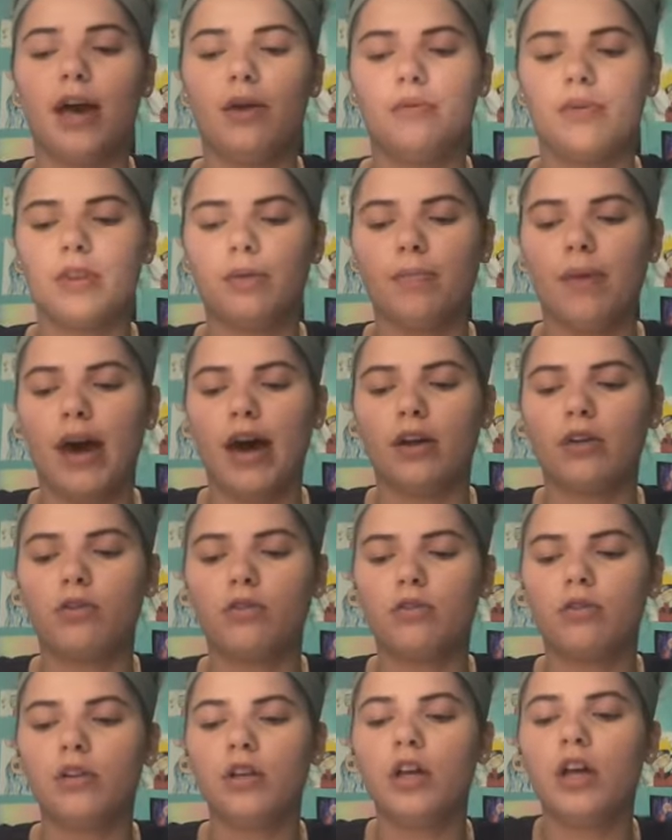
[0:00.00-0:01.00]
with the
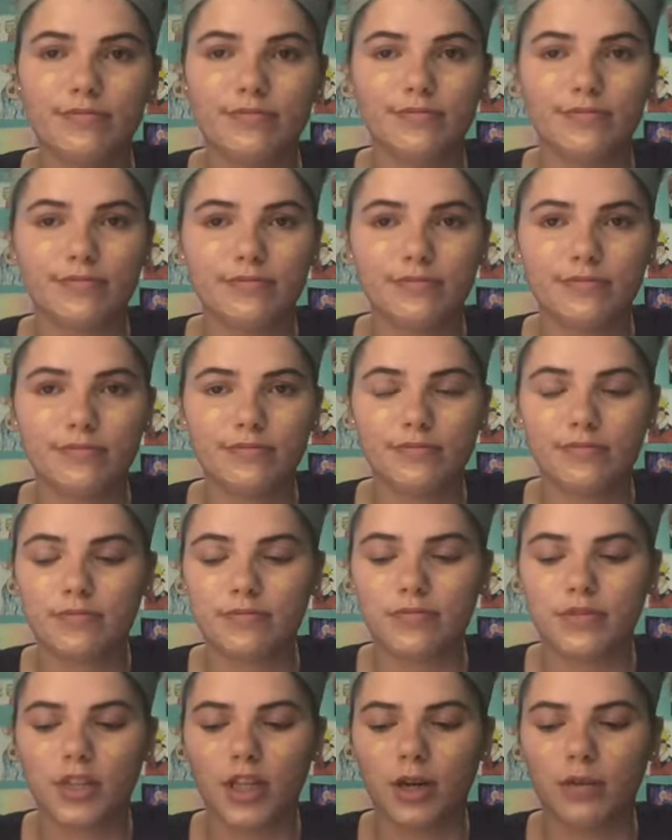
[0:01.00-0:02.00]
paddle.
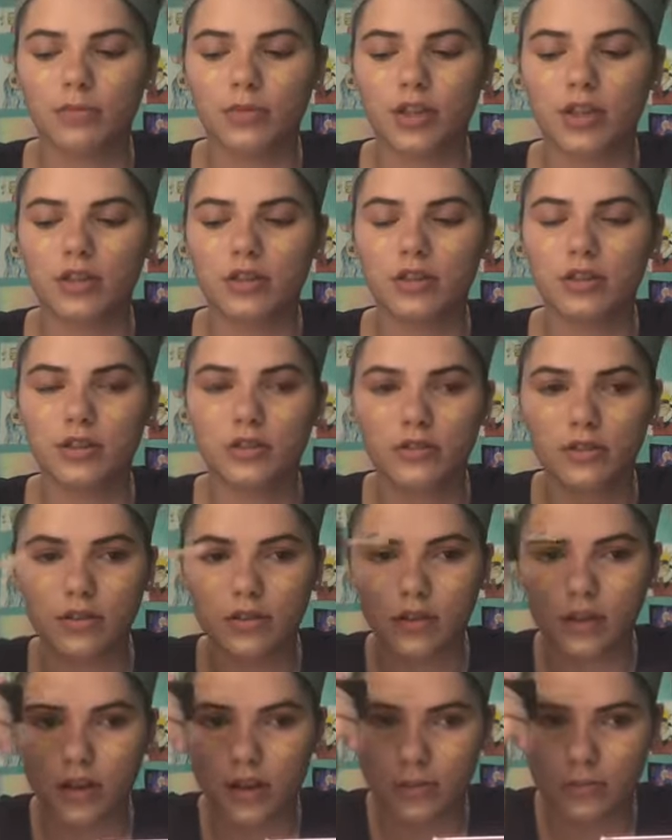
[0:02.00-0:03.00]
I'm lazy.
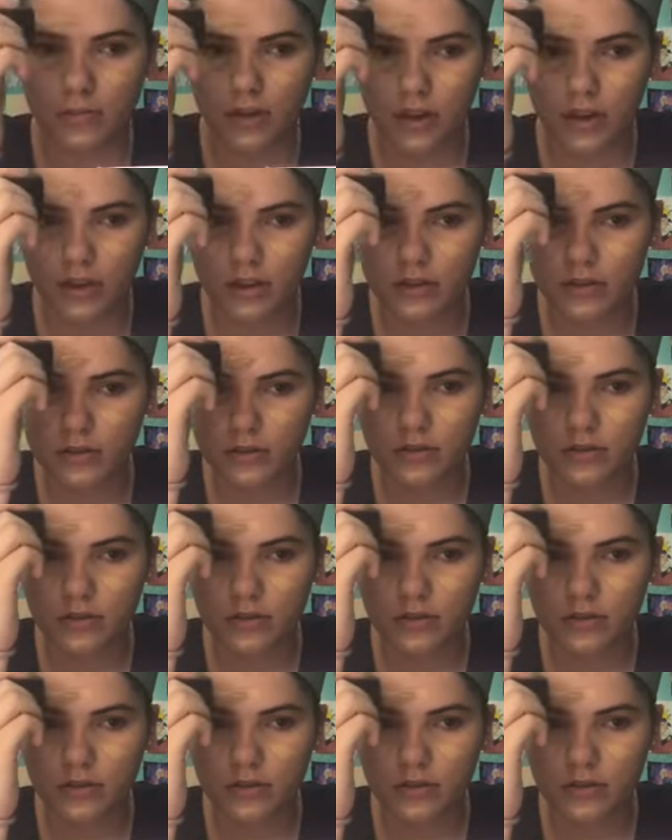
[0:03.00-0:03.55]
I'm not.